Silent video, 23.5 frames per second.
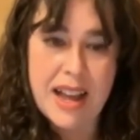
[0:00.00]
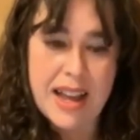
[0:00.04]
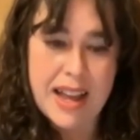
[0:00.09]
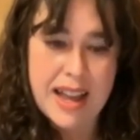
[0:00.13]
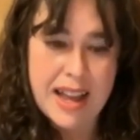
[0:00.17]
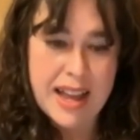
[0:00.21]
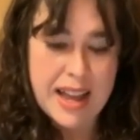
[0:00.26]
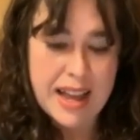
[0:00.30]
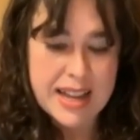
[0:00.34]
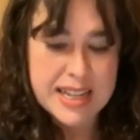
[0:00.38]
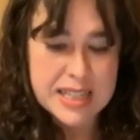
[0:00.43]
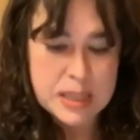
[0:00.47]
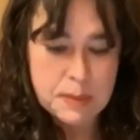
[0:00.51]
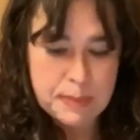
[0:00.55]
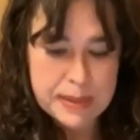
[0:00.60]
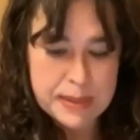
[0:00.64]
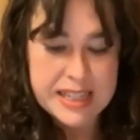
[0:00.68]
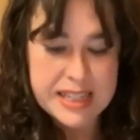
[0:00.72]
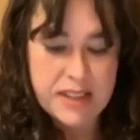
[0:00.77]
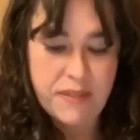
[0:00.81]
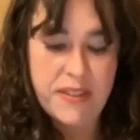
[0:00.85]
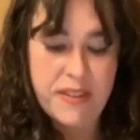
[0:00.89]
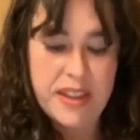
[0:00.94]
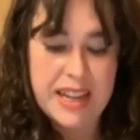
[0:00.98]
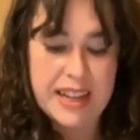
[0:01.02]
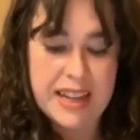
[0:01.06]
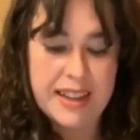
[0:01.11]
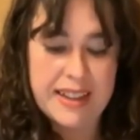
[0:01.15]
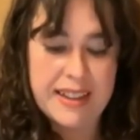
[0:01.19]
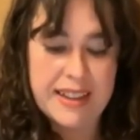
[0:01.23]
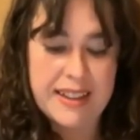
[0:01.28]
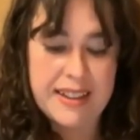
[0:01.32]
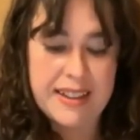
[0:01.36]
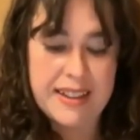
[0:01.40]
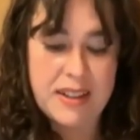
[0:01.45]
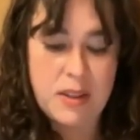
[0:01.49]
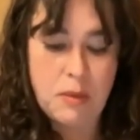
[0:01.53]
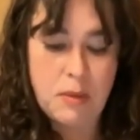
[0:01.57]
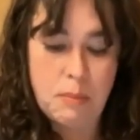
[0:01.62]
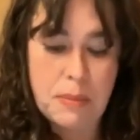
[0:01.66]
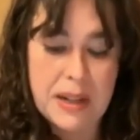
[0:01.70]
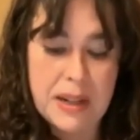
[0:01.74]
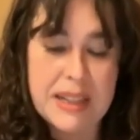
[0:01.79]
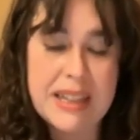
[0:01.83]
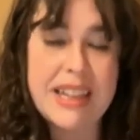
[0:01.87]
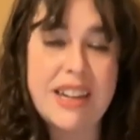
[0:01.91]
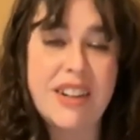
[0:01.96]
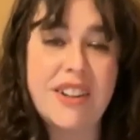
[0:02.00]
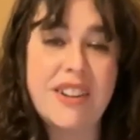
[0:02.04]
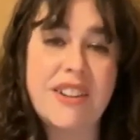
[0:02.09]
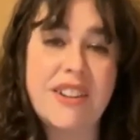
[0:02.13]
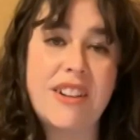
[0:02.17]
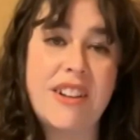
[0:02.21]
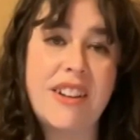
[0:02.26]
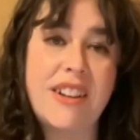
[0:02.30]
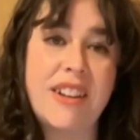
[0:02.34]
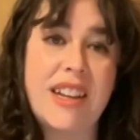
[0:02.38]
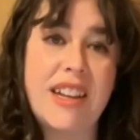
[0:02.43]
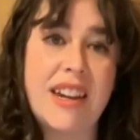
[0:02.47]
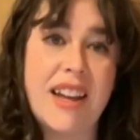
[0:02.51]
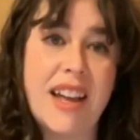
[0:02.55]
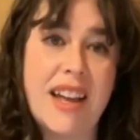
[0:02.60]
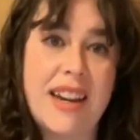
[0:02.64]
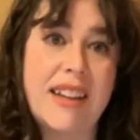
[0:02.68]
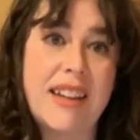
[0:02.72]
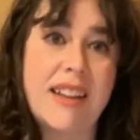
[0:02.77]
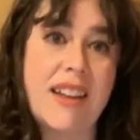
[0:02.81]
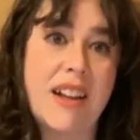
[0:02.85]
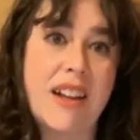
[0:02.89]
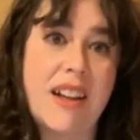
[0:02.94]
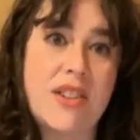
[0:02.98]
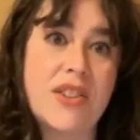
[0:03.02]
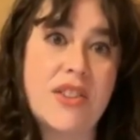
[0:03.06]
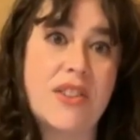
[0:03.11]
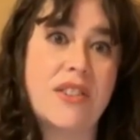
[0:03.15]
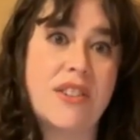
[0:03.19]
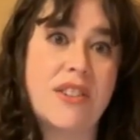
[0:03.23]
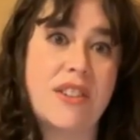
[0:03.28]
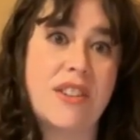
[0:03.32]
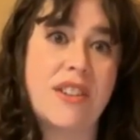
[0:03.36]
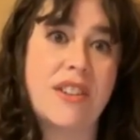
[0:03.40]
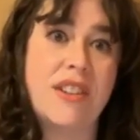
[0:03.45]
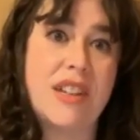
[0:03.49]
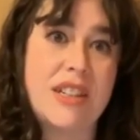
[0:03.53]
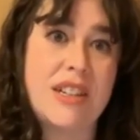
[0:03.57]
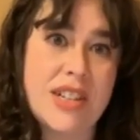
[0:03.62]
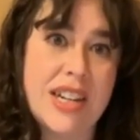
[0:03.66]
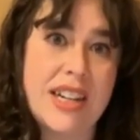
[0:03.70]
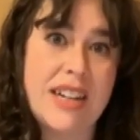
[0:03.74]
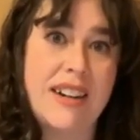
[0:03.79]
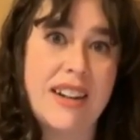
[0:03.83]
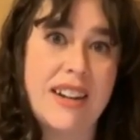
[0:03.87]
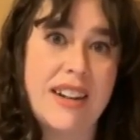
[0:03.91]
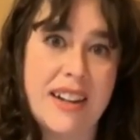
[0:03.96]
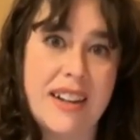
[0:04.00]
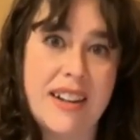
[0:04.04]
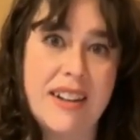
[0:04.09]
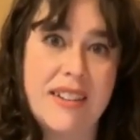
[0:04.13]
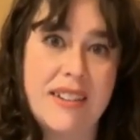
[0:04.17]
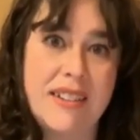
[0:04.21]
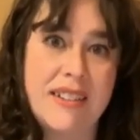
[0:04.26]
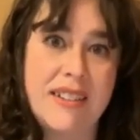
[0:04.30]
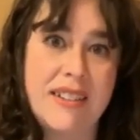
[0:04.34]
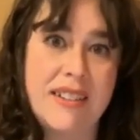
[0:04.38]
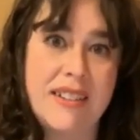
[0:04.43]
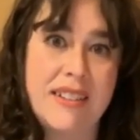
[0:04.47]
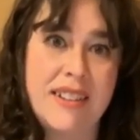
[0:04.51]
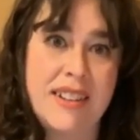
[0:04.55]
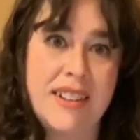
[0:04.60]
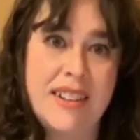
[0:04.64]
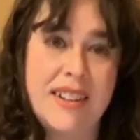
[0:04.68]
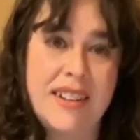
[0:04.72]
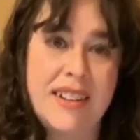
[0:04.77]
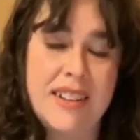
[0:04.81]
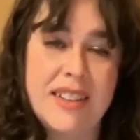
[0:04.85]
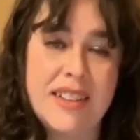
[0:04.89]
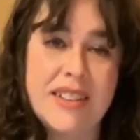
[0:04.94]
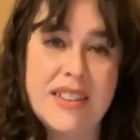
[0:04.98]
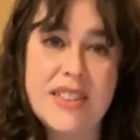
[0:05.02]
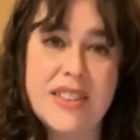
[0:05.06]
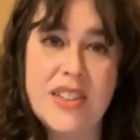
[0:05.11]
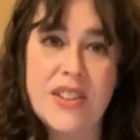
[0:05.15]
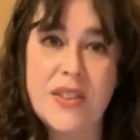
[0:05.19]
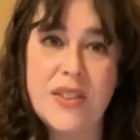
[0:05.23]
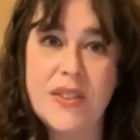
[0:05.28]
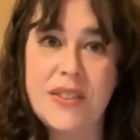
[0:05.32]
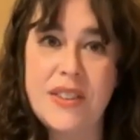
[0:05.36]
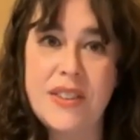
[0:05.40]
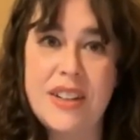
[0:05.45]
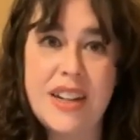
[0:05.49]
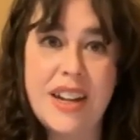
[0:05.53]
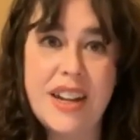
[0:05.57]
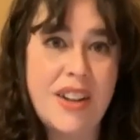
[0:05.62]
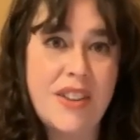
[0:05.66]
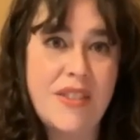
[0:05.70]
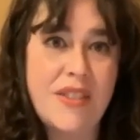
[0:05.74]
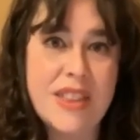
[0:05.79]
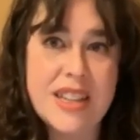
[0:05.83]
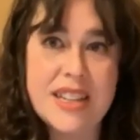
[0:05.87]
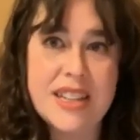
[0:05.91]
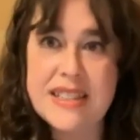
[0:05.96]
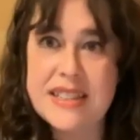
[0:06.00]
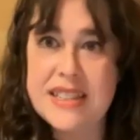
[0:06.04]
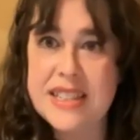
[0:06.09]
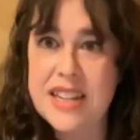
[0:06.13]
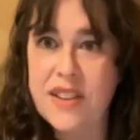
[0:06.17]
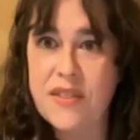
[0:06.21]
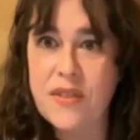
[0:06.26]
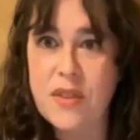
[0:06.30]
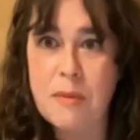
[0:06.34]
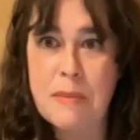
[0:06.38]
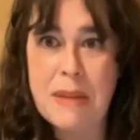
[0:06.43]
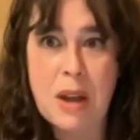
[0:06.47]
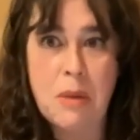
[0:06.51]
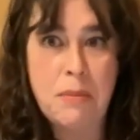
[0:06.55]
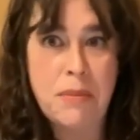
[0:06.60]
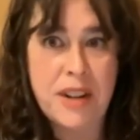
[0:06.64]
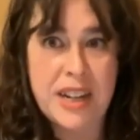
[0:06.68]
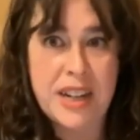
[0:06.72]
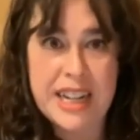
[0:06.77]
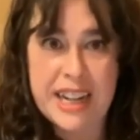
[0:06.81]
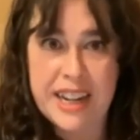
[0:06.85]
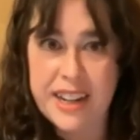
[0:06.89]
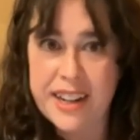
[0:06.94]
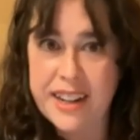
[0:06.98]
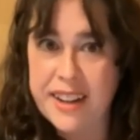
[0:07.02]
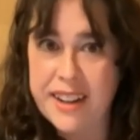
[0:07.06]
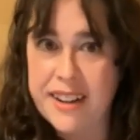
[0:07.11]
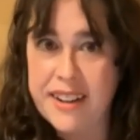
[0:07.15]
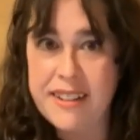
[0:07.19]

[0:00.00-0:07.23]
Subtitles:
a specific political and ideological agenda. So none of this stuff about Pradera